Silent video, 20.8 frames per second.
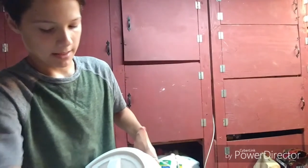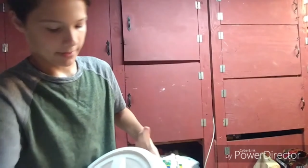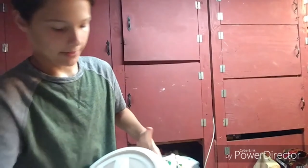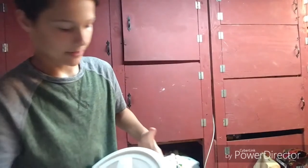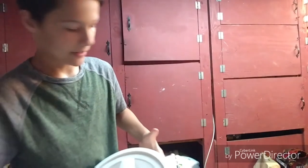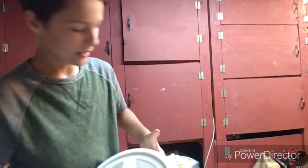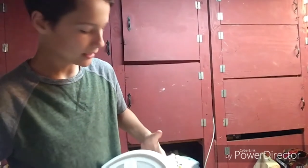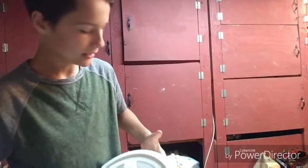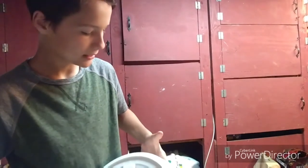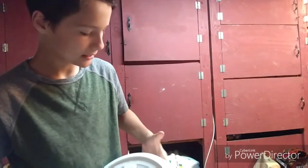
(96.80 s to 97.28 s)

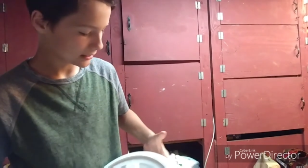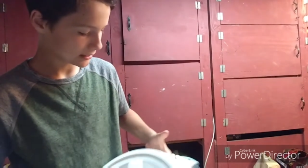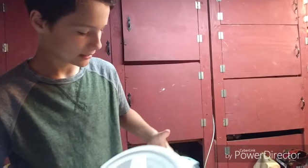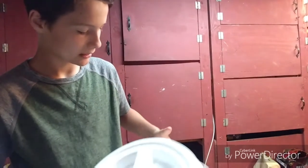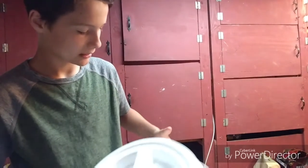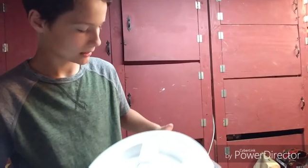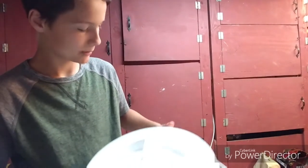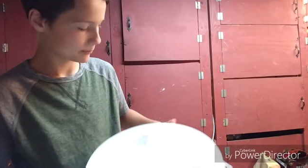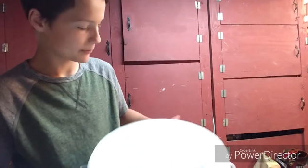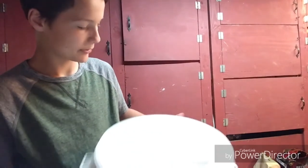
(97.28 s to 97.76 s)
this
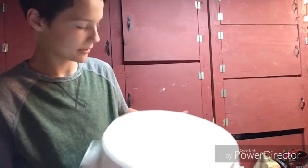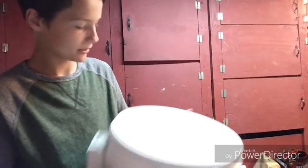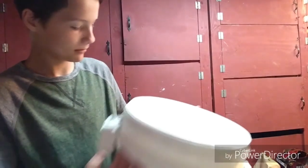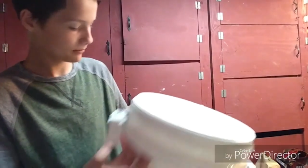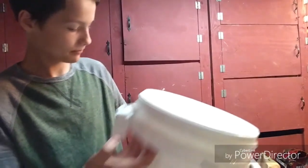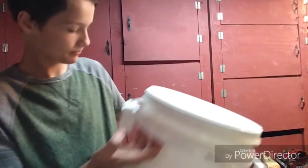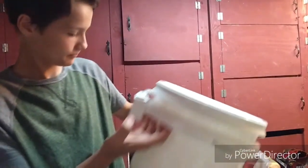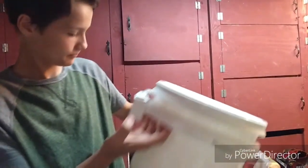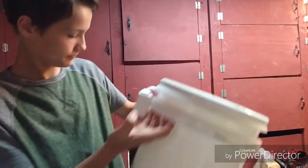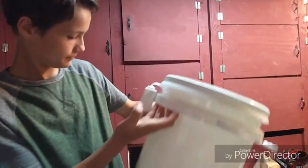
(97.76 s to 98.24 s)
has been
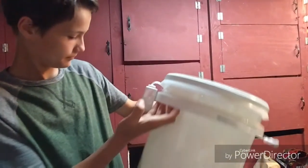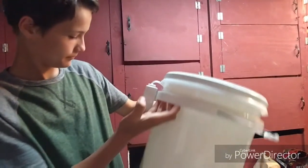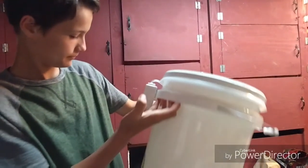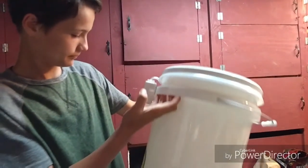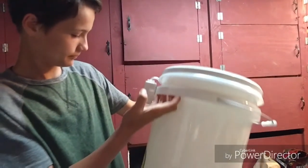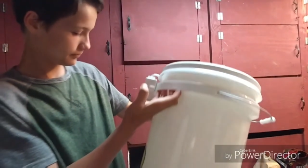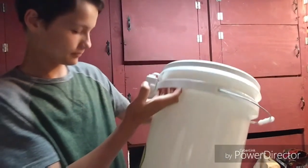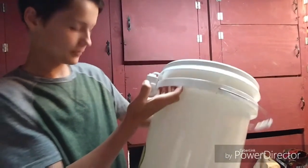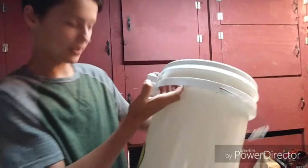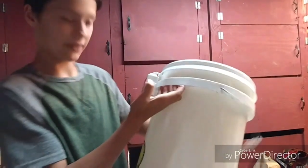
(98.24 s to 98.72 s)

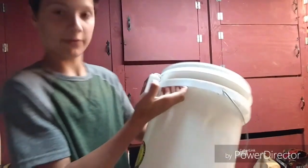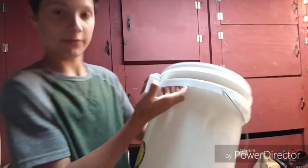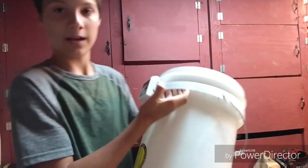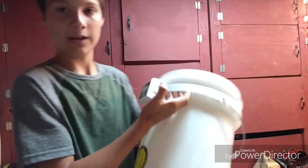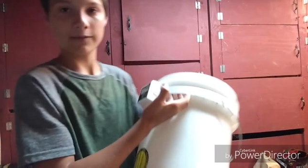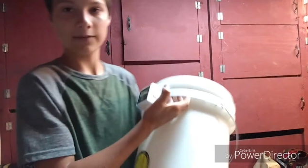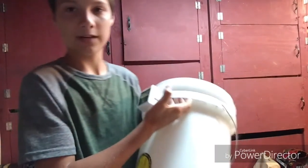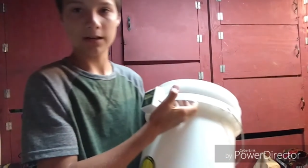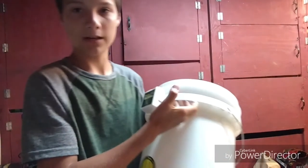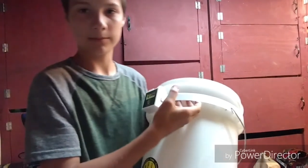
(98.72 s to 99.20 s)
my
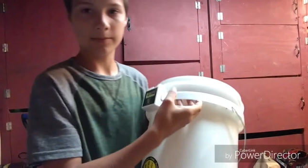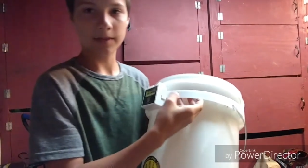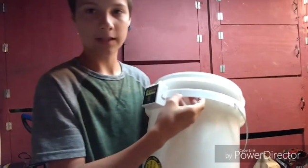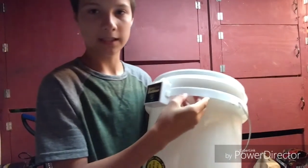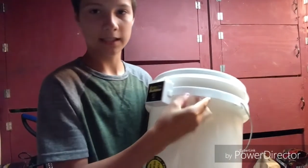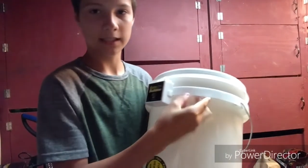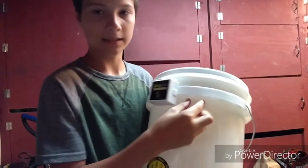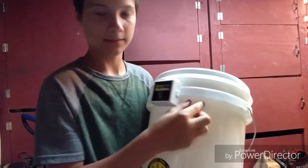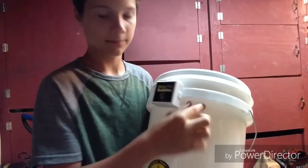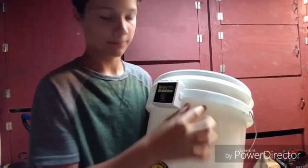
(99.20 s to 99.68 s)
five gallon
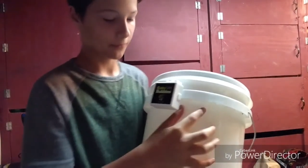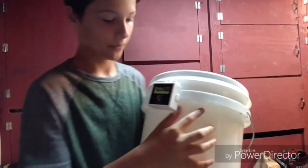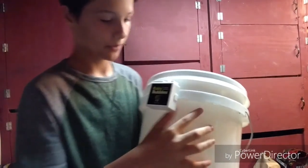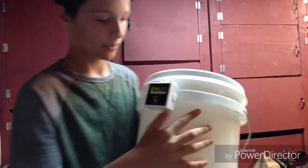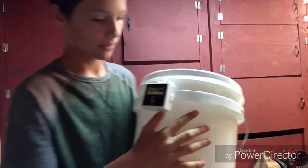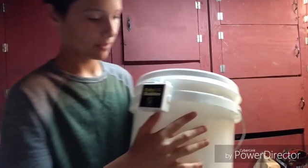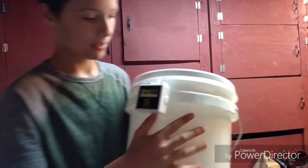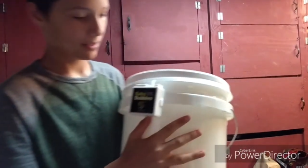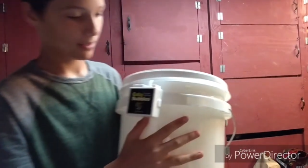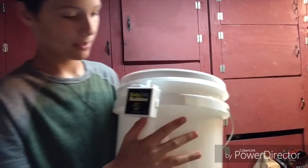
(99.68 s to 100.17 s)
bucket
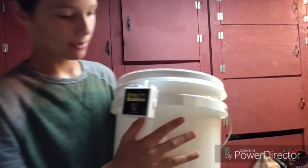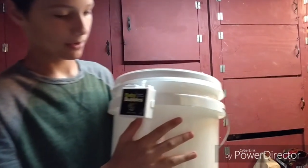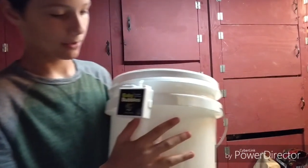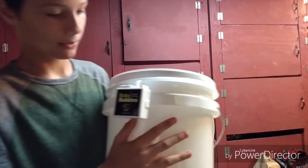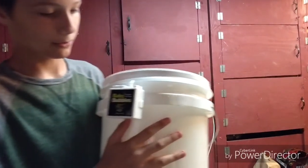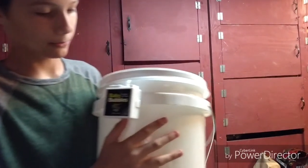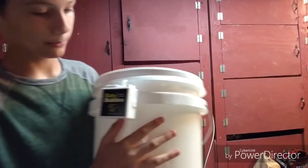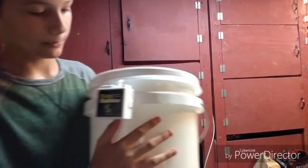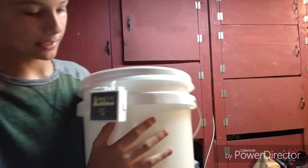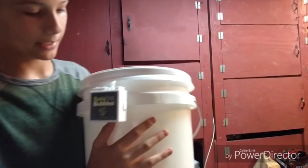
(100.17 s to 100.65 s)

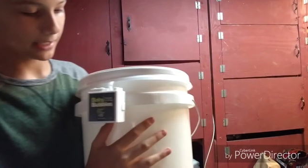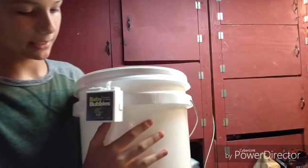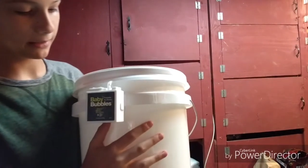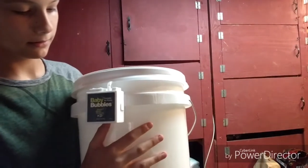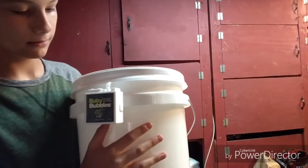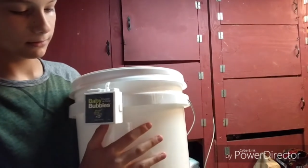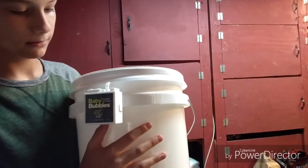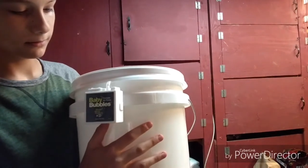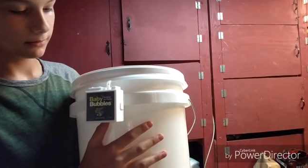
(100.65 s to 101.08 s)
homemade